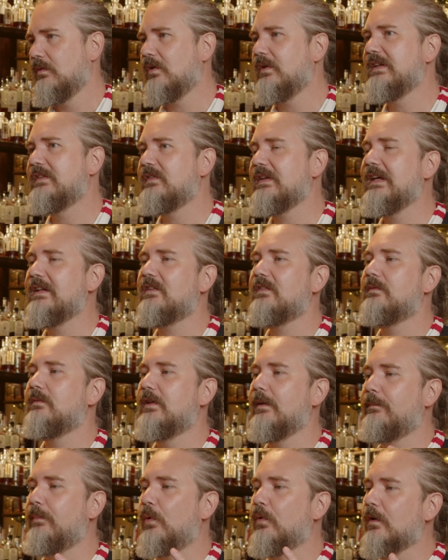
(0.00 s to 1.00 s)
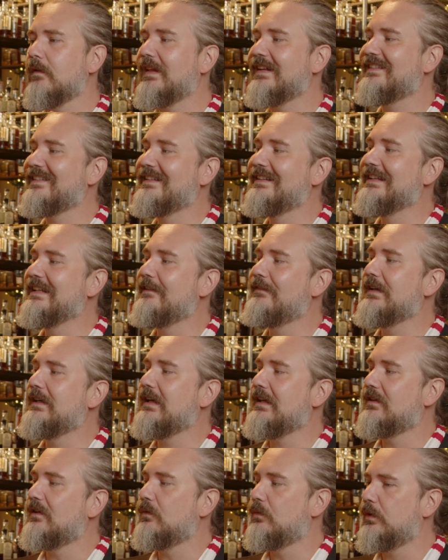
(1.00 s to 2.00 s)
Well, like, it's the port that's
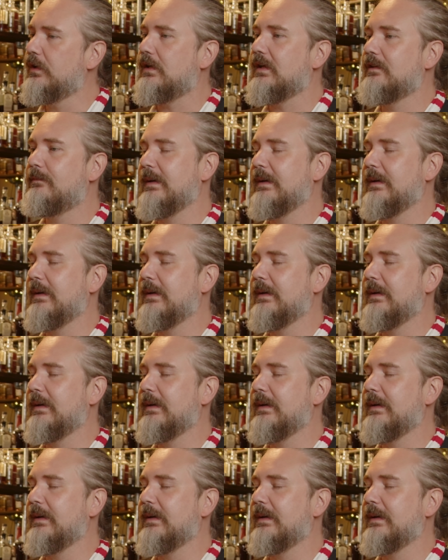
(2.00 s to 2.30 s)
living in the wood.